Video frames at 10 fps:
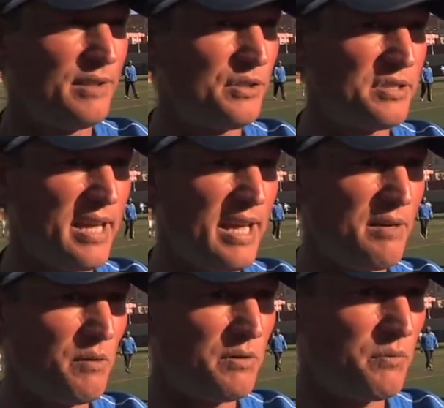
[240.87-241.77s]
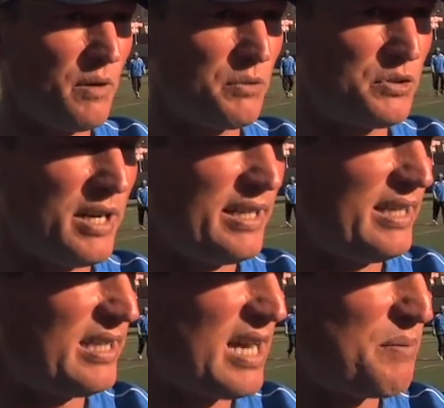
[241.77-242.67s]
understand what we're trying to
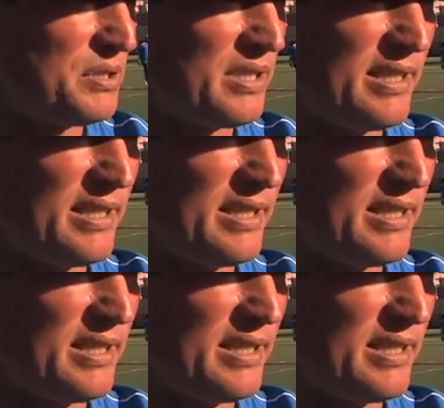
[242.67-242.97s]
get accomplished. I